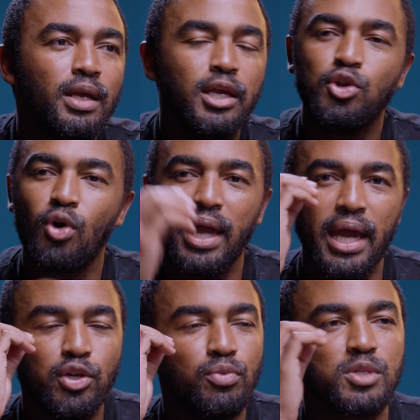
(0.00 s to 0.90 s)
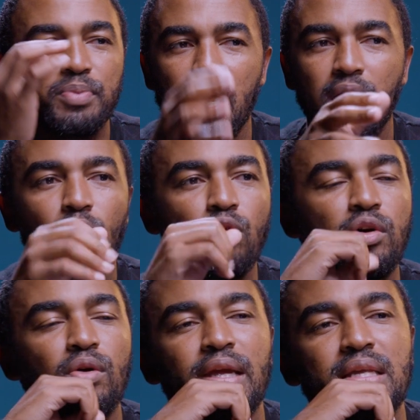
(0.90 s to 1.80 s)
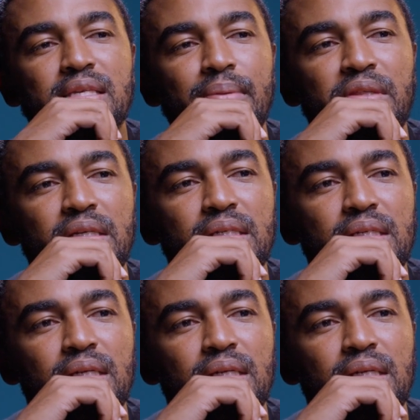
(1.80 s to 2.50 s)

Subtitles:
In your head, you must be like, I owe the old lady something.